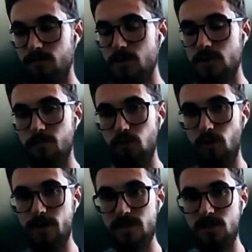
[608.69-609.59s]
future
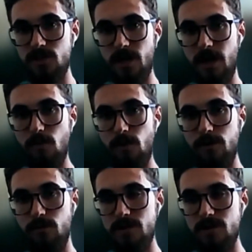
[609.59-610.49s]
employers can check out what
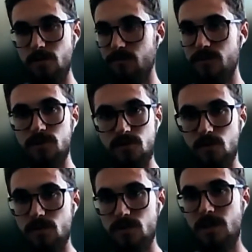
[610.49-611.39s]
you want to do or future
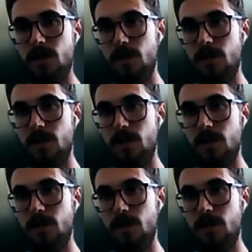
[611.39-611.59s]
schools.